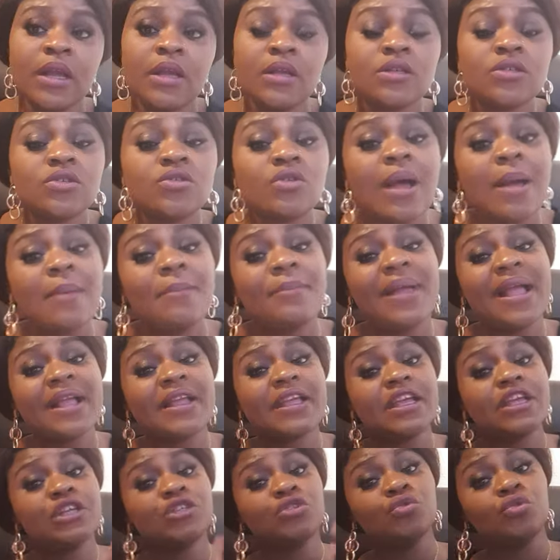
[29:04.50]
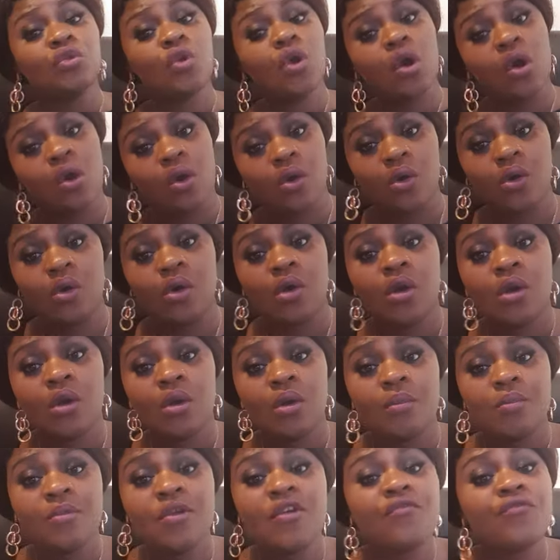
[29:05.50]
So I'm begging you all.
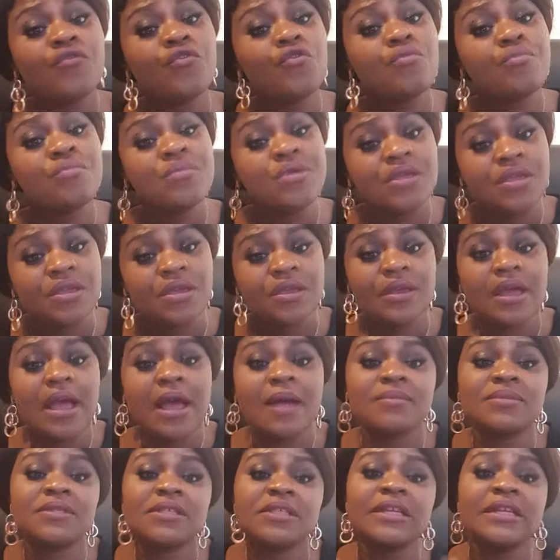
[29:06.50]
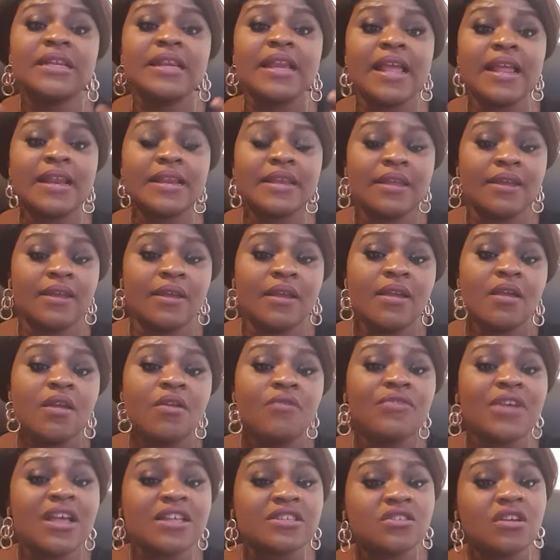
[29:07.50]
Even me, I'm still learning.
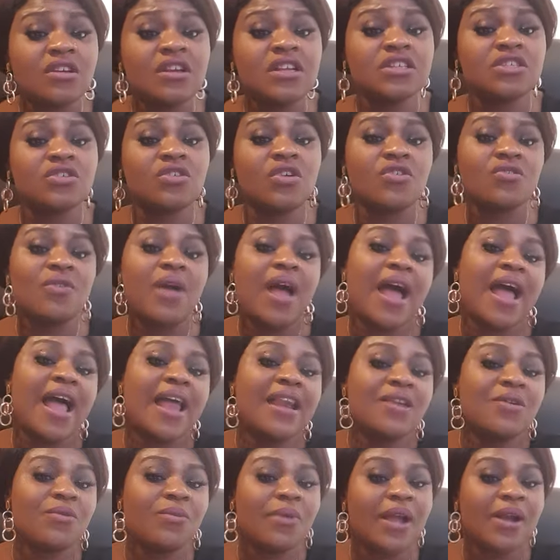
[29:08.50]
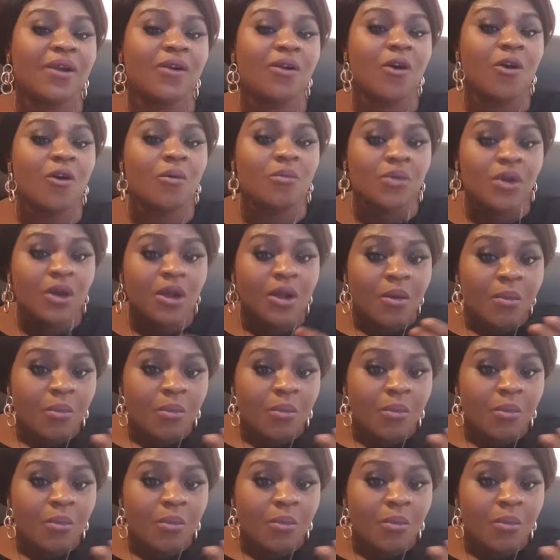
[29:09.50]
Viascolisco, you are highly welcome.